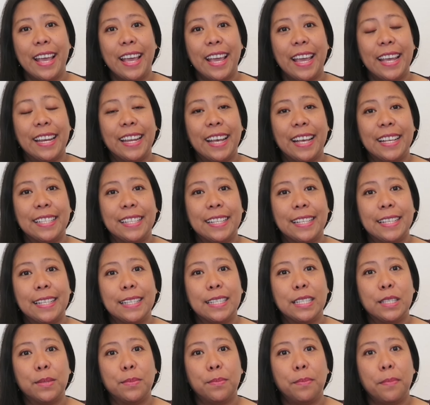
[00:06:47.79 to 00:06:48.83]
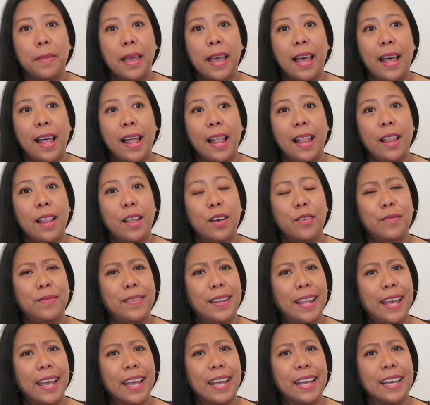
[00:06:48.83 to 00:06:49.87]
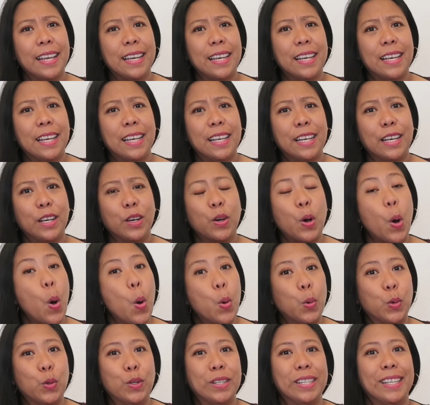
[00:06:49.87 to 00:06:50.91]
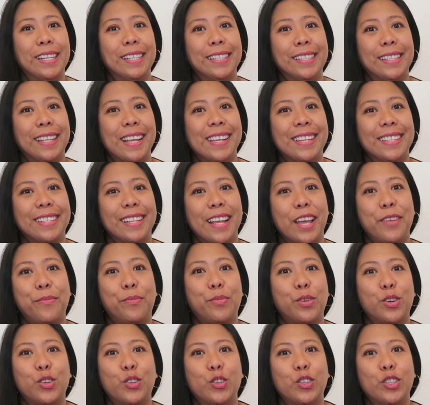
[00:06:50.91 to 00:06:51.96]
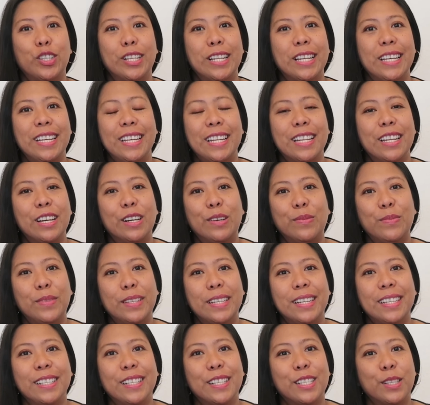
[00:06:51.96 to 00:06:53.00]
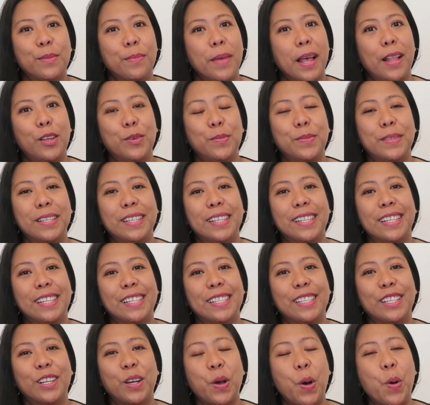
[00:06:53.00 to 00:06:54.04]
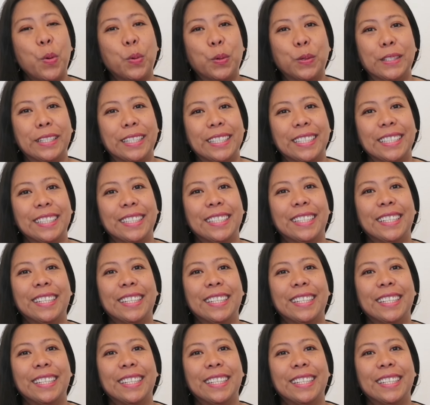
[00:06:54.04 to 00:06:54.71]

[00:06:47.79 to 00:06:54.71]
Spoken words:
It has a smell of like coconut, and I personally love the smell of the coconut.